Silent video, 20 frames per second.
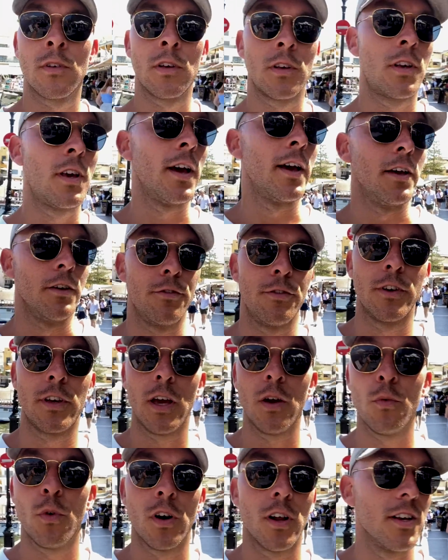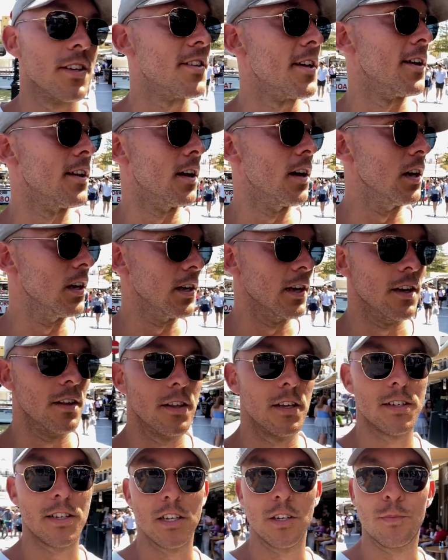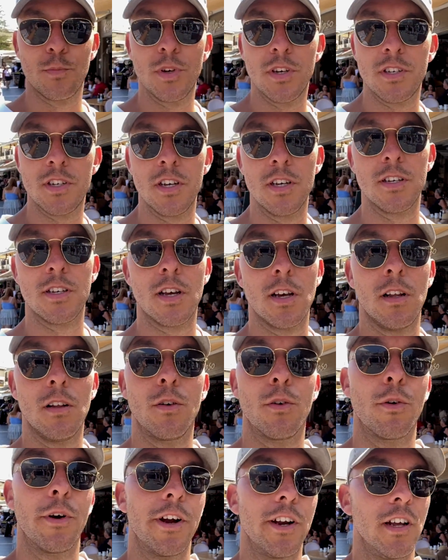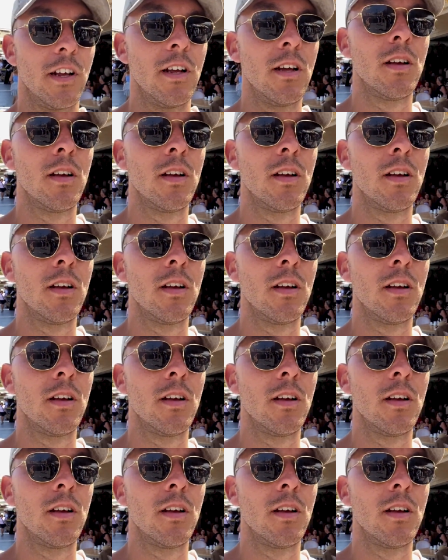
Okay, forget what I said earlier, this is busy as hell already.